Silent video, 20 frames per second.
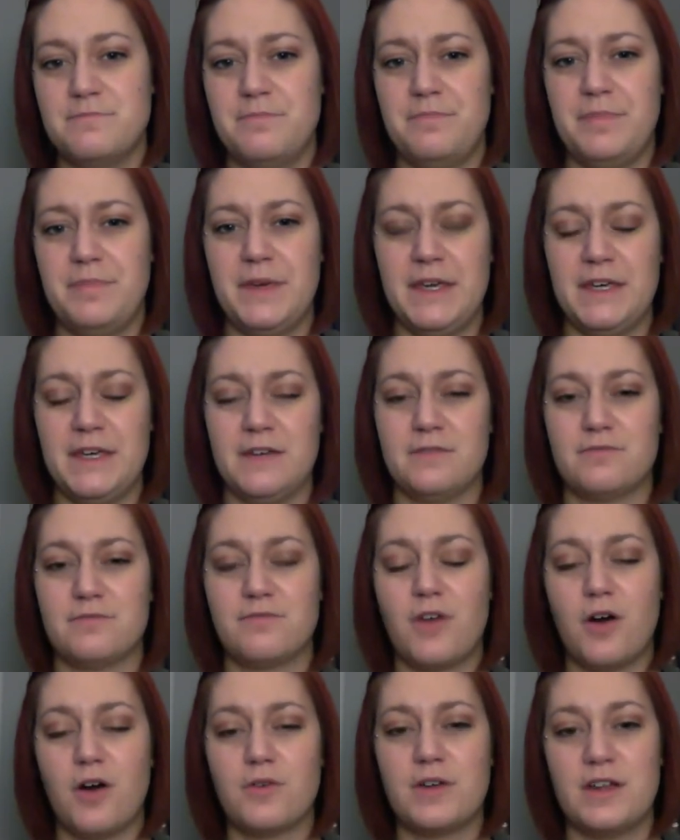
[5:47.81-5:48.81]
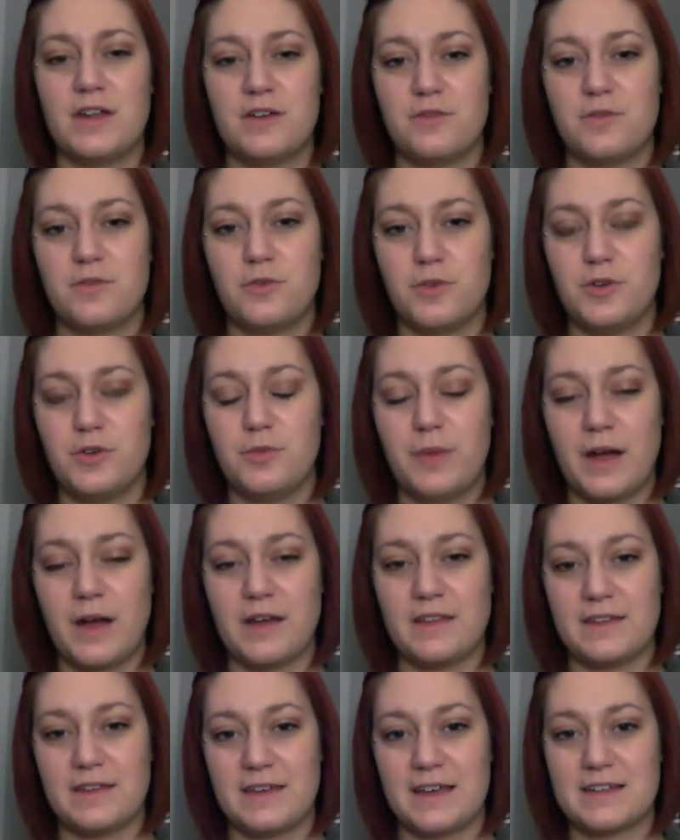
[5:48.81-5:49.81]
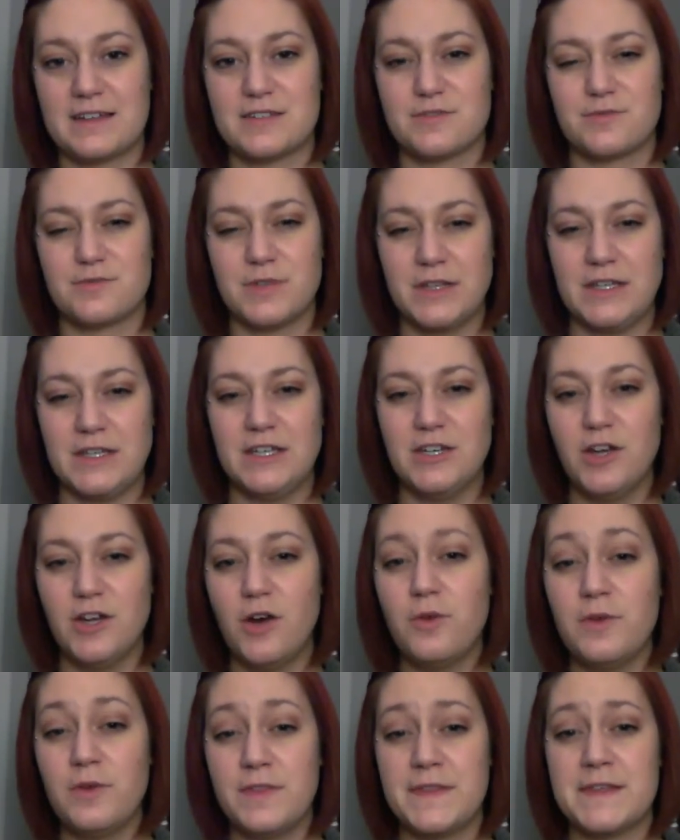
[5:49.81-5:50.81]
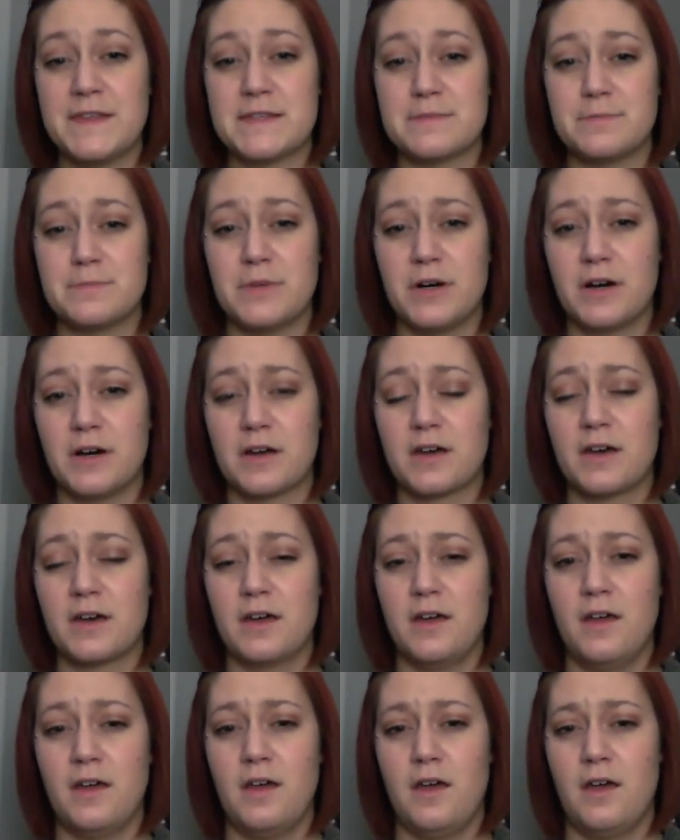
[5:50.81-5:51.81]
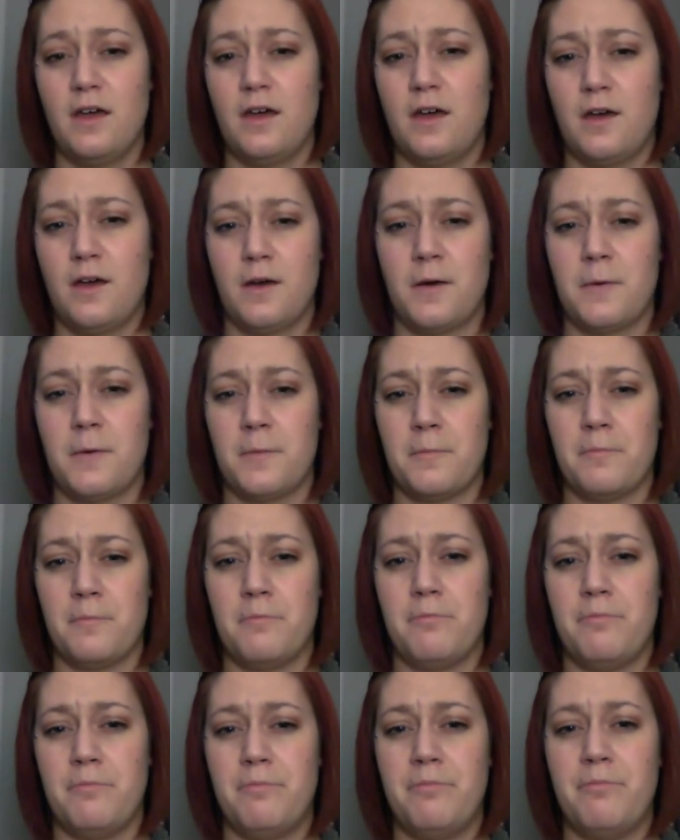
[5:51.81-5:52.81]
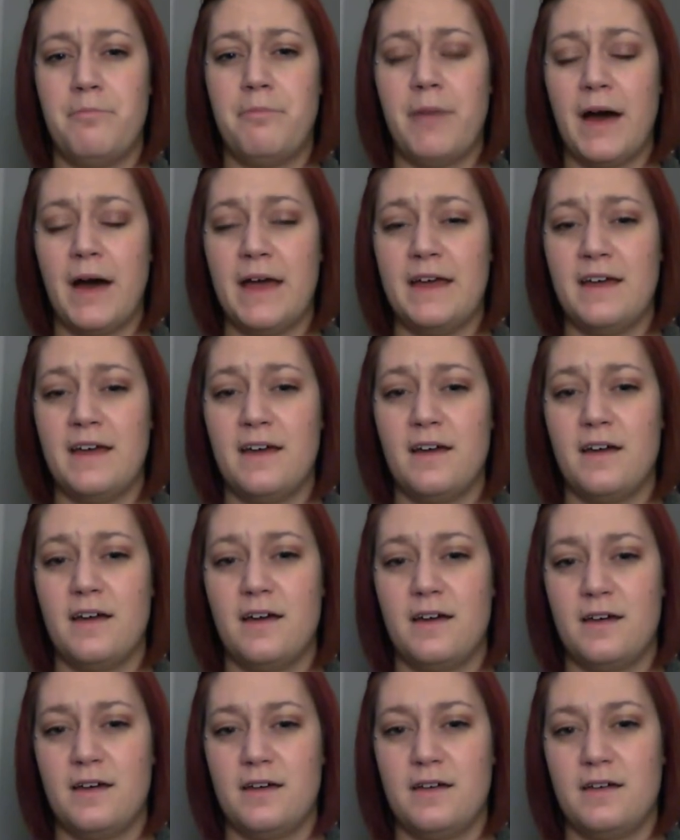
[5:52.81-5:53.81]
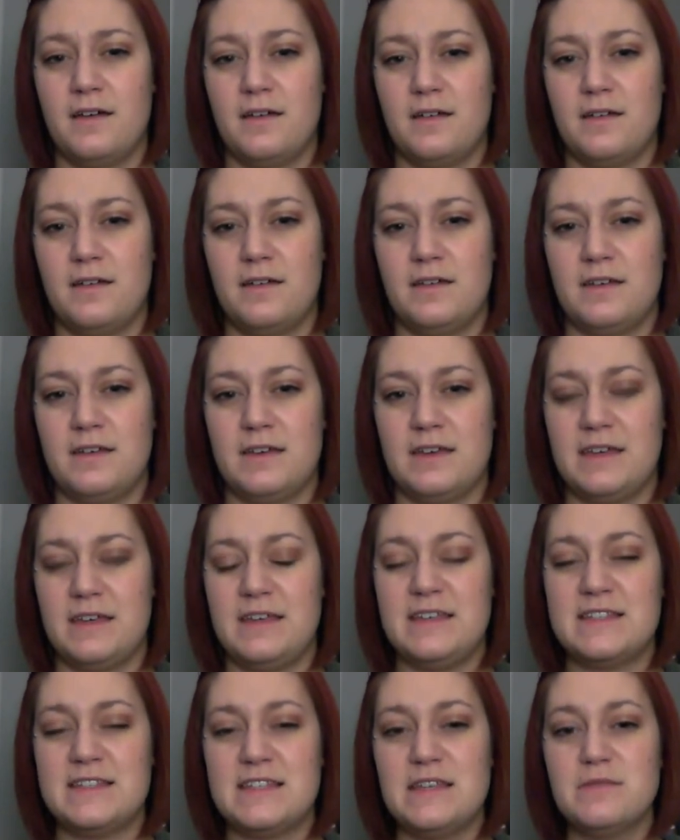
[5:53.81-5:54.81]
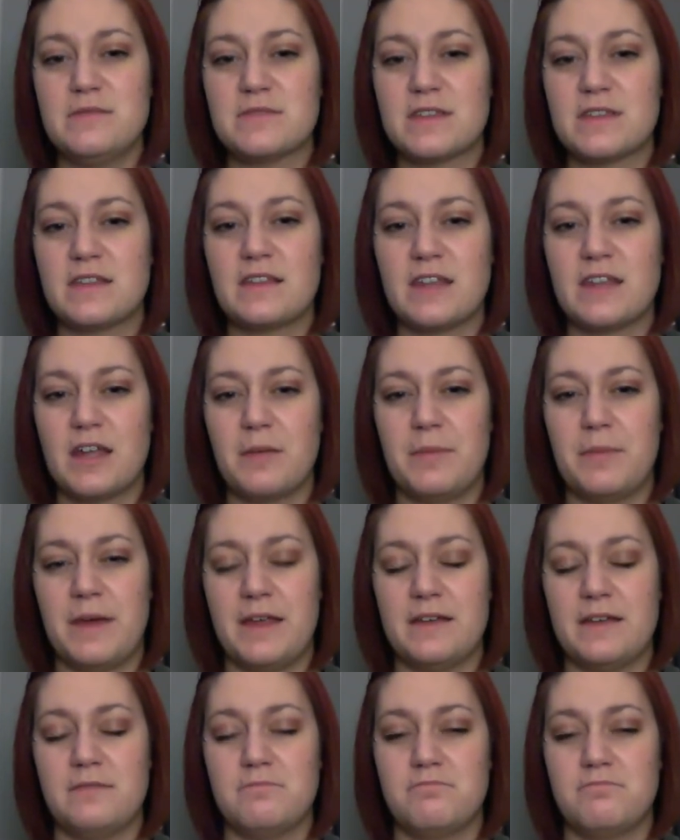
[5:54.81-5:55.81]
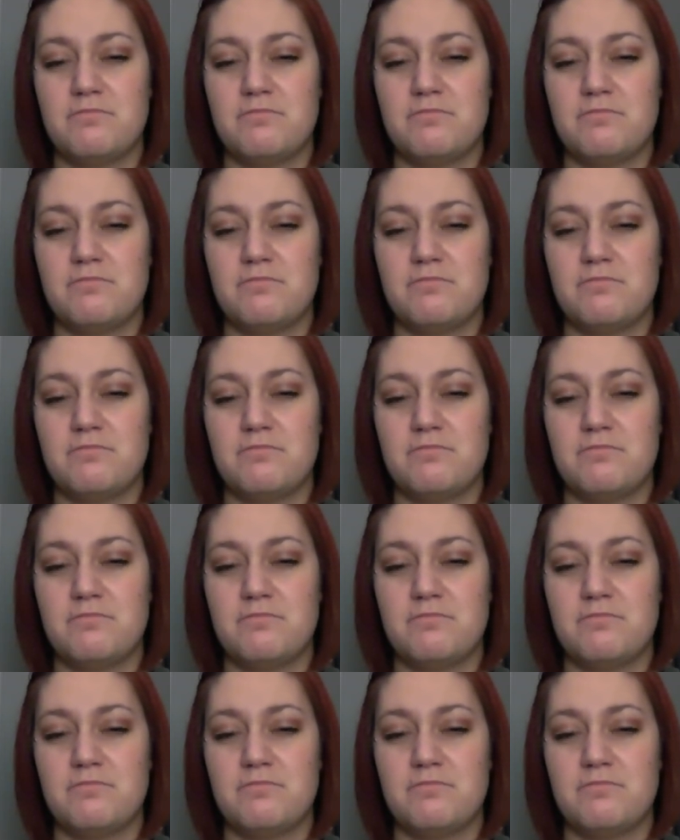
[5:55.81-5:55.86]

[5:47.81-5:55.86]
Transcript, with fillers: P. Ronan, who you barely get to really know in this book, but he seems a little bit